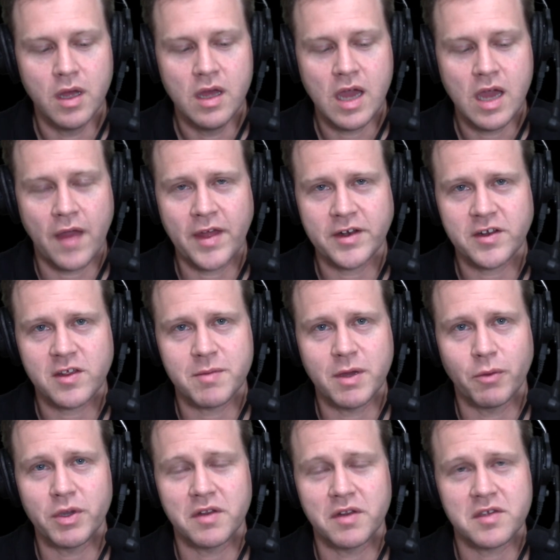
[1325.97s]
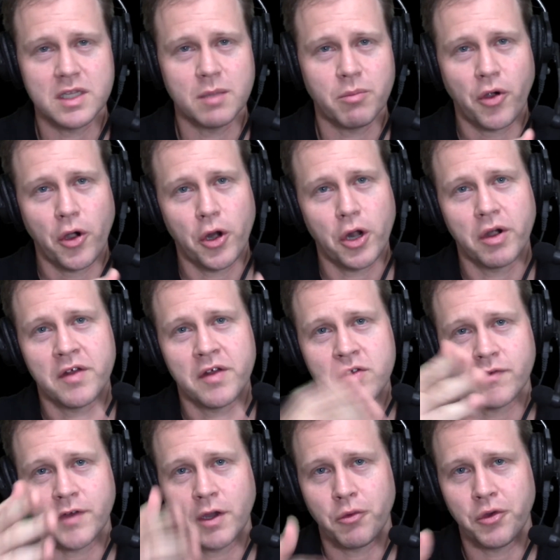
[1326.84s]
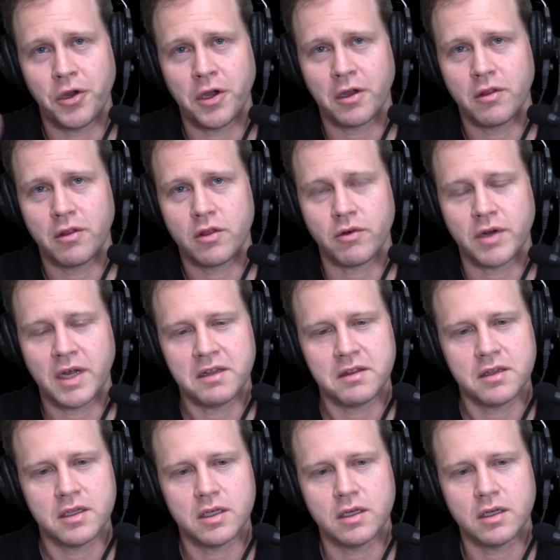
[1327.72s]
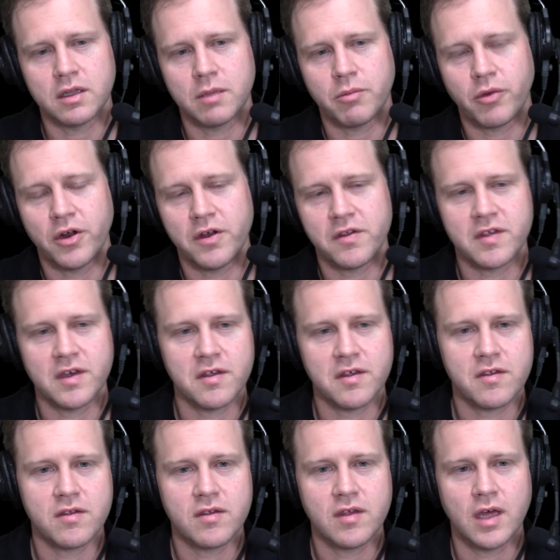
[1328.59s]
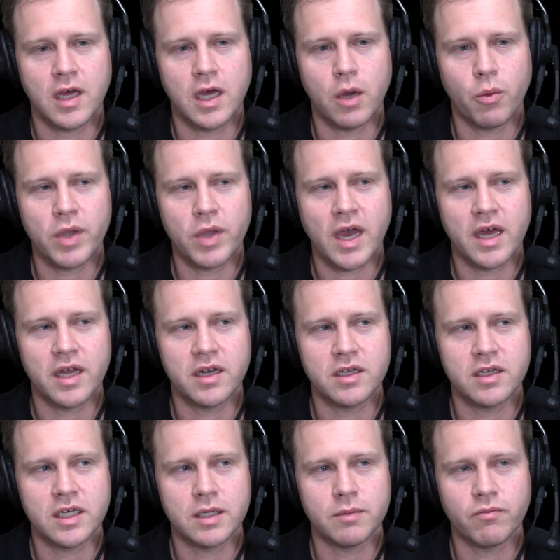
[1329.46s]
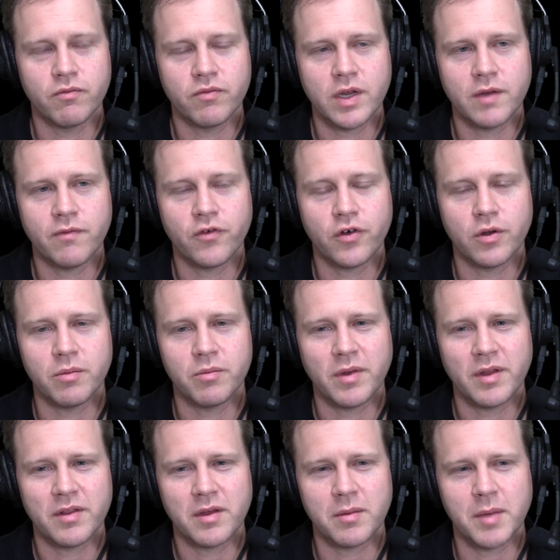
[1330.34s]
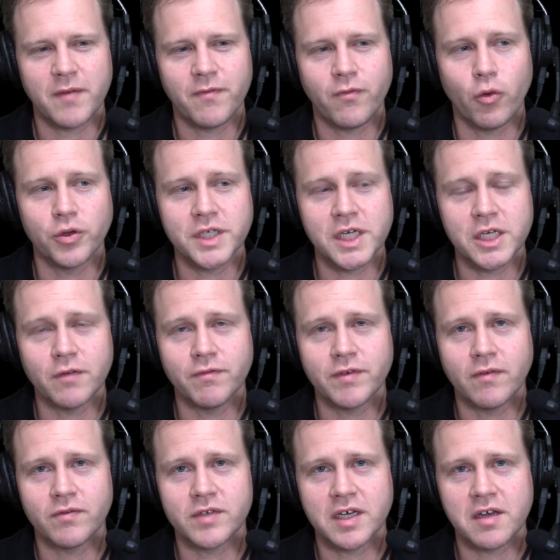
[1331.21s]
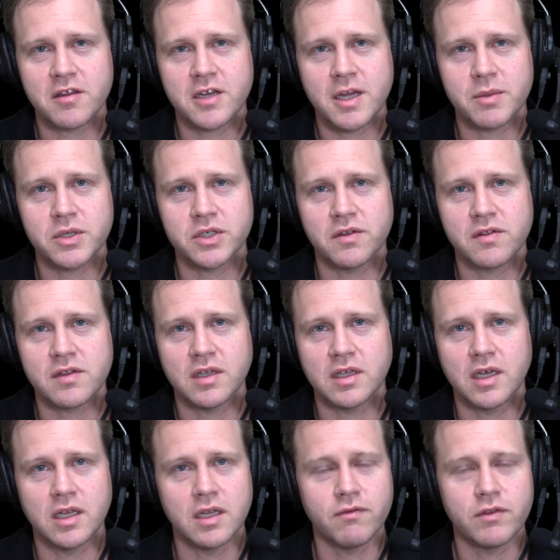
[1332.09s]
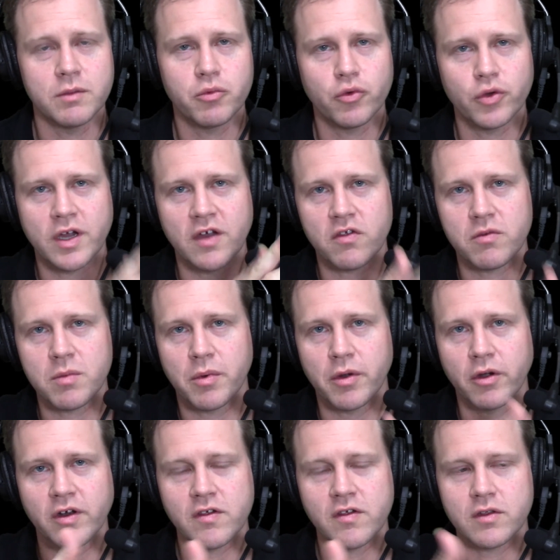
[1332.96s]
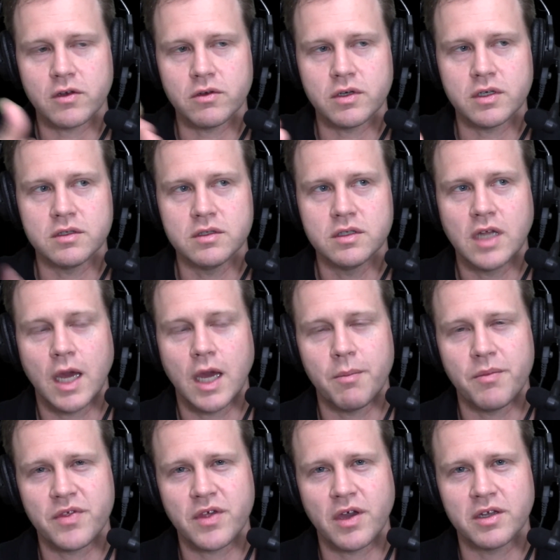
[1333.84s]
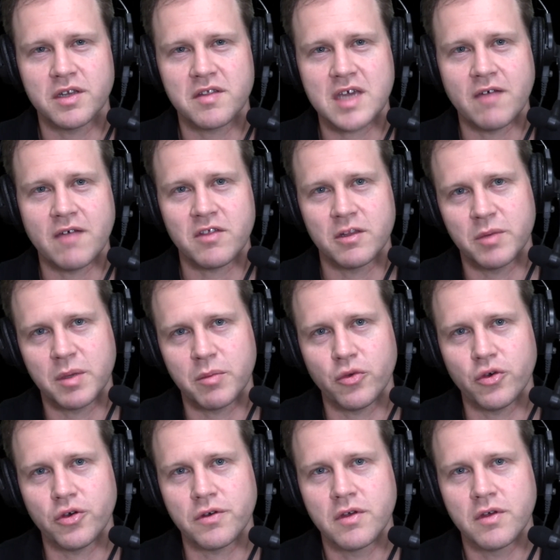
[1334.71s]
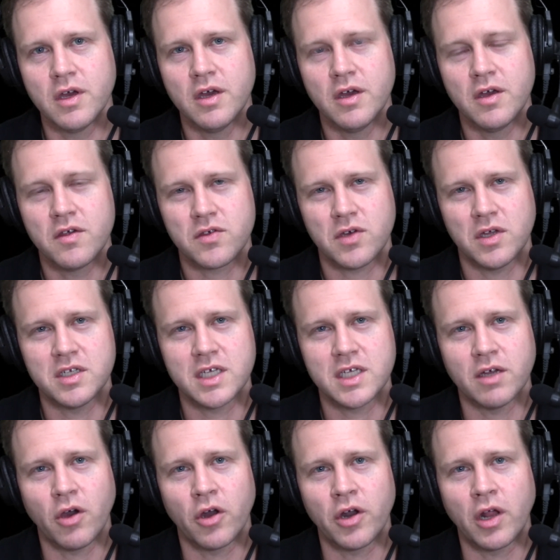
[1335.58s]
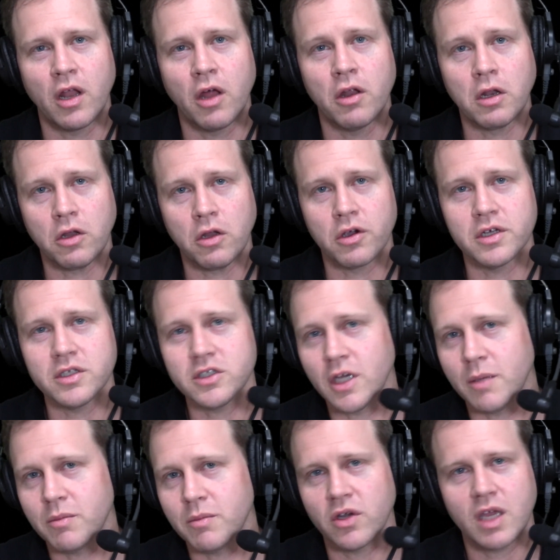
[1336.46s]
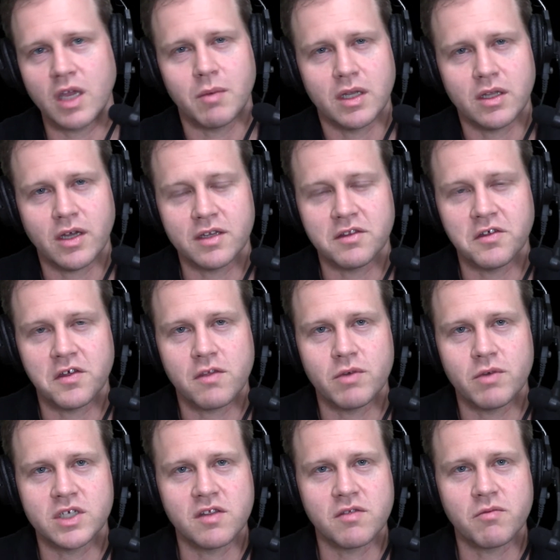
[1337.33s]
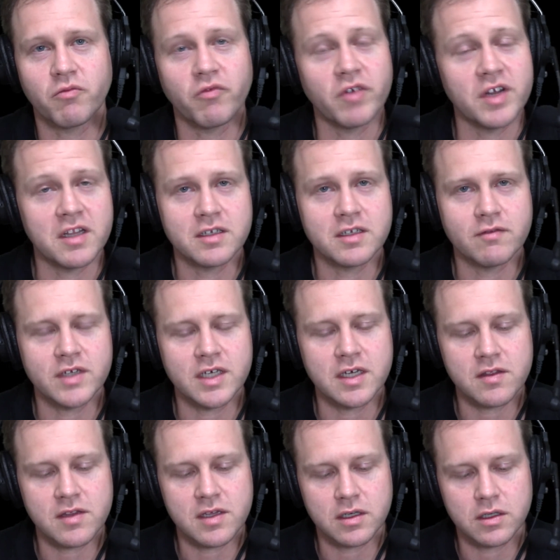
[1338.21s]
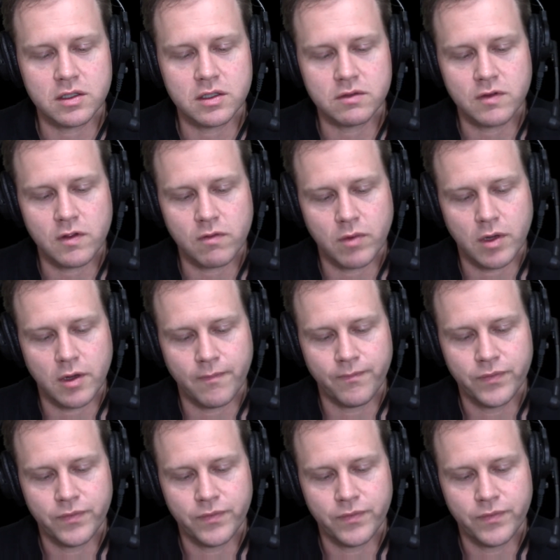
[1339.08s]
that just meant we could see the progress of our work throughout the process. We had, for I think about 14 or 15 snapshots in the end of the book as we progressed through it. So it just gave us a little bit more certainty on a longer term document like this, which is relatively easy to do as well.